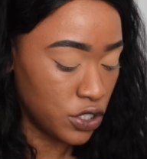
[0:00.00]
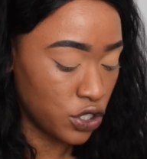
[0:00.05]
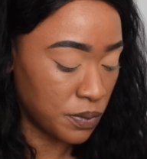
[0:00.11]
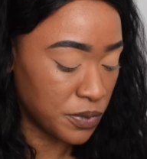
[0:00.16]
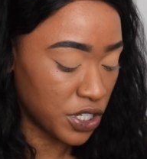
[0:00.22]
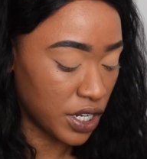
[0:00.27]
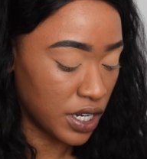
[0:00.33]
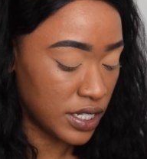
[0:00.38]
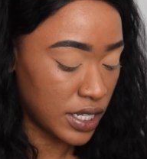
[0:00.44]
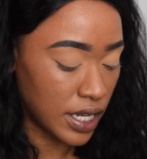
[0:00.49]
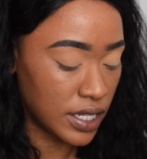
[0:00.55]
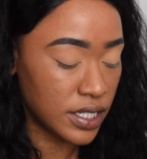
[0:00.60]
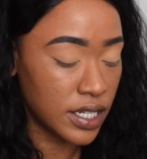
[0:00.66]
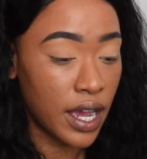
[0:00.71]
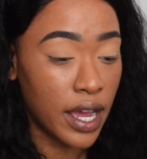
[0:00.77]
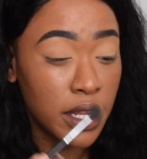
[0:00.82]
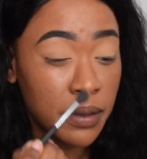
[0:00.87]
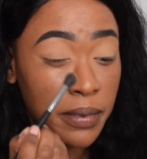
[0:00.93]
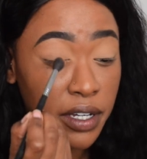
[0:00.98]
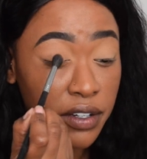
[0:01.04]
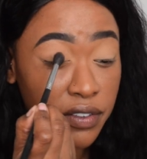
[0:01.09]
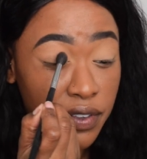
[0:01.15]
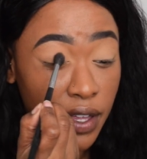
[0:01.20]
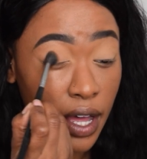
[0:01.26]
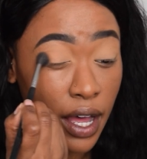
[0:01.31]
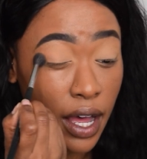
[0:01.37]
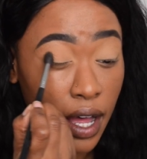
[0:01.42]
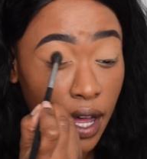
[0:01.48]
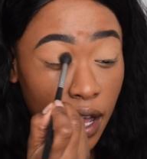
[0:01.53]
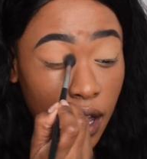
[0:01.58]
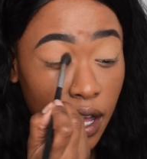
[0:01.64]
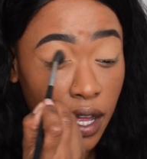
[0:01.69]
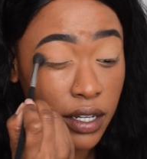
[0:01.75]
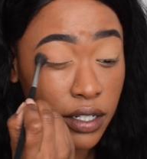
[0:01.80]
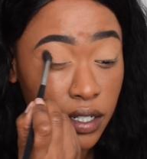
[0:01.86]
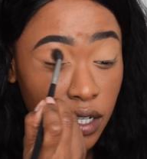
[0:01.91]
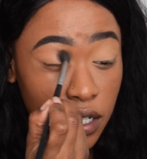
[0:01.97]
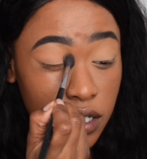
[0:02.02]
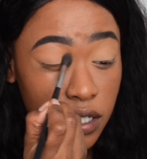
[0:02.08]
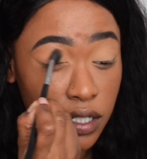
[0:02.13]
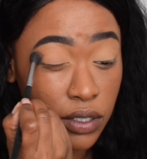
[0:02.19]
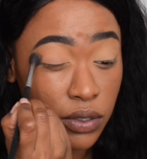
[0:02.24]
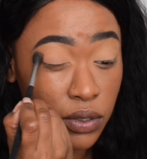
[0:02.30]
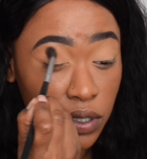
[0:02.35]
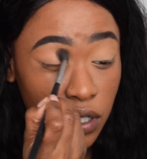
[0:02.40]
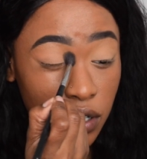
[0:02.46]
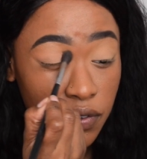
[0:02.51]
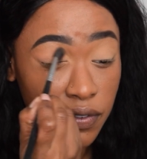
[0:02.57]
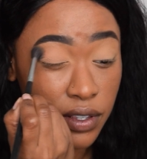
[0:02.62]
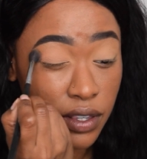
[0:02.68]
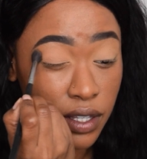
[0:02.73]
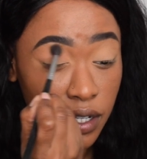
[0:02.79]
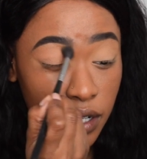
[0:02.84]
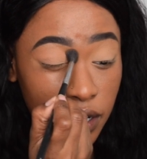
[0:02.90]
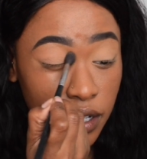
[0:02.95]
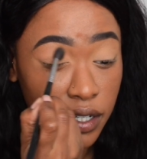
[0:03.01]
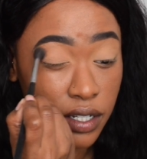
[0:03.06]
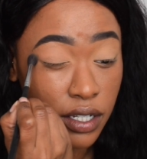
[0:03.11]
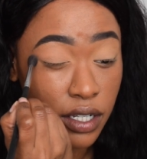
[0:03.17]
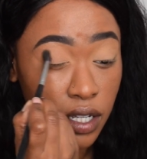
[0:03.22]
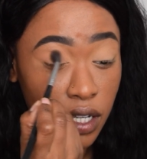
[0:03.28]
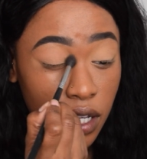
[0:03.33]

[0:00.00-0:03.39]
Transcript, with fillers: so I'm just gonna take a tiny bit of that and dust it all over the lid